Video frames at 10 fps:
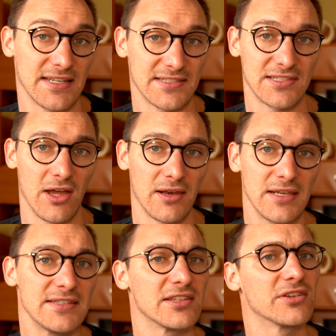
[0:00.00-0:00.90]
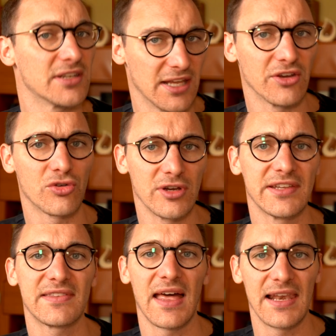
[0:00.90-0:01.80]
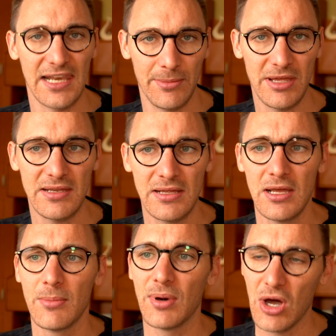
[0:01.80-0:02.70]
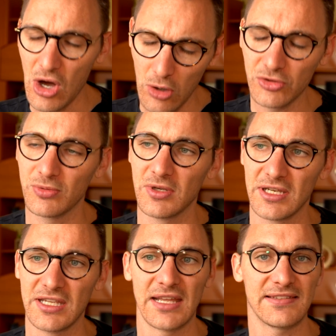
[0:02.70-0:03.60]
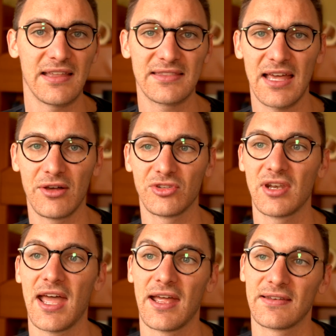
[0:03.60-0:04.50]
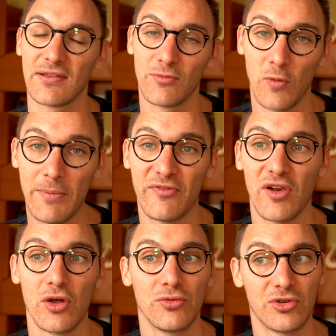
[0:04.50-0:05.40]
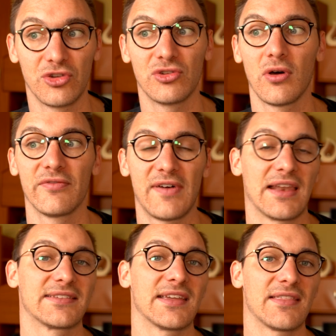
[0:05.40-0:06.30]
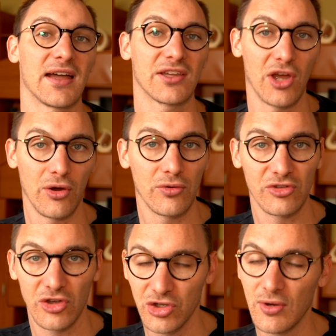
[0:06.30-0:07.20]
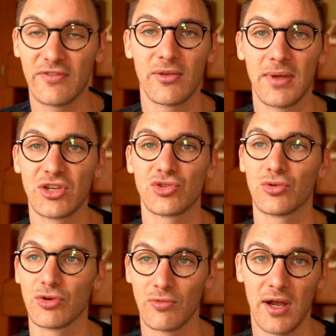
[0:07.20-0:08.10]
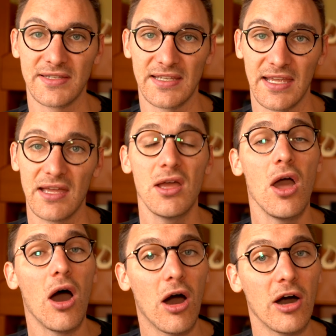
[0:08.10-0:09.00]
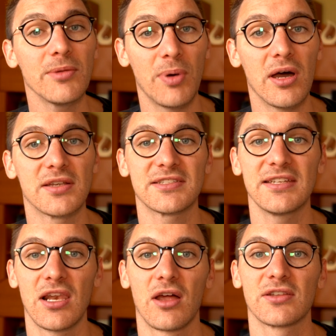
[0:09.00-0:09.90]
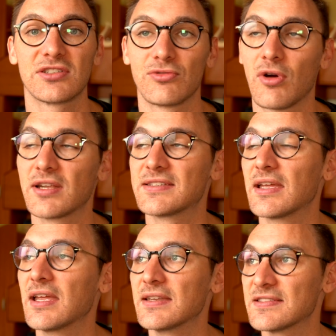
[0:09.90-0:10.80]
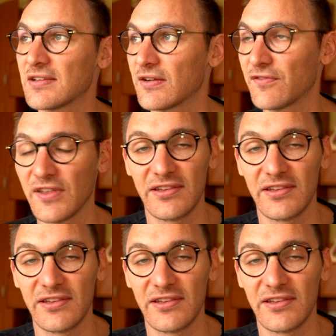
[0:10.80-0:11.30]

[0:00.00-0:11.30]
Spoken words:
externally so you can increase that limit, but ultimately you get 10,000 and Webflow does not validate that code, so you have to make sure you're writing it. I personally like to write it inside of things